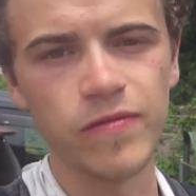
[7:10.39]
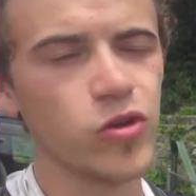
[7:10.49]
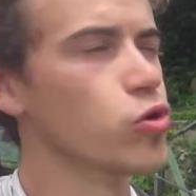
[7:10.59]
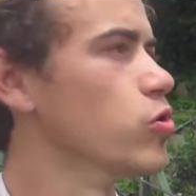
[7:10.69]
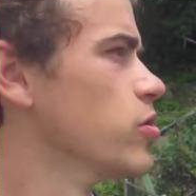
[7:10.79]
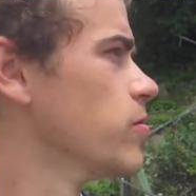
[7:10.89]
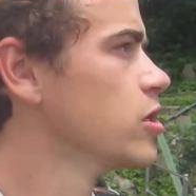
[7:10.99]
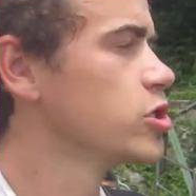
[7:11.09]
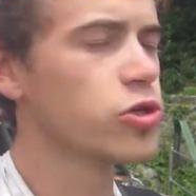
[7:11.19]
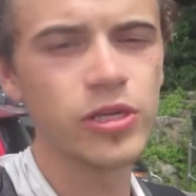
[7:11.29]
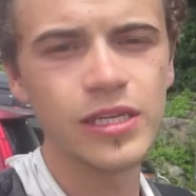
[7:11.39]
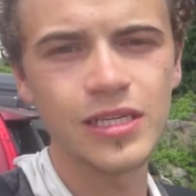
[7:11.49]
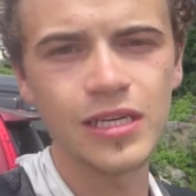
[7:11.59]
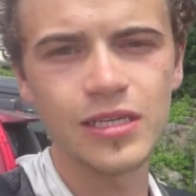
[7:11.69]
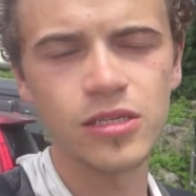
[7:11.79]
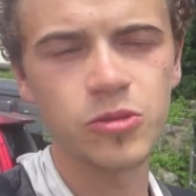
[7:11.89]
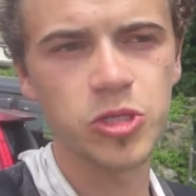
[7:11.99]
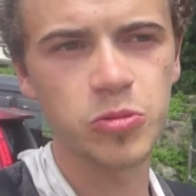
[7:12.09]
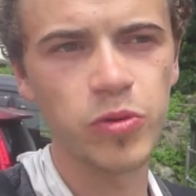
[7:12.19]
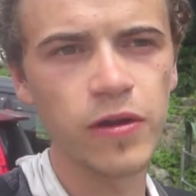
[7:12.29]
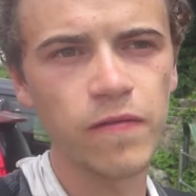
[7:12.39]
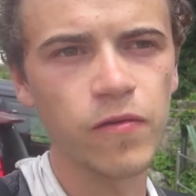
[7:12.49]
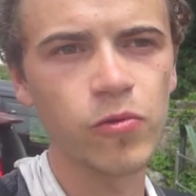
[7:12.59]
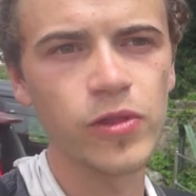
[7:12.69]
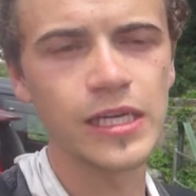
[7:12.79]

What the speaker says: be viewed. During the seasons of spring and fall,